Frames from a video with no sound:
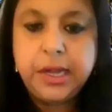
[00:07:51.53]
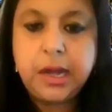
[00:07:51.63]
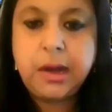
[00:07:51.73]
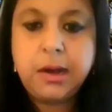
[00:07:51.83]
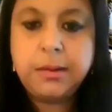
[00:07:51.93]

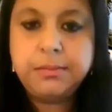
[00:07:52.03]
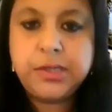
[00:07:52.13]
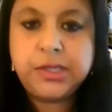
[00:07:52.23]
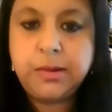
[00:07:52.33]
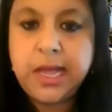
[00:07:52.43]

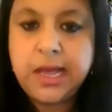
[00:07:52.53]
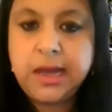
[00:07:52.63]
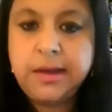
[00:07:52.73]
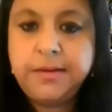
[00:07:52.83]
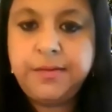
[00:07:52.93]
So I
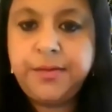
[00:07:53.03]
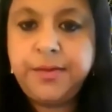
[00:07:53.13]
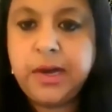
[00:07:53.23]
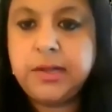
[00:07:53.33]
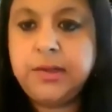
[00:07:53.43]

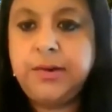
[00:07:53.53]
have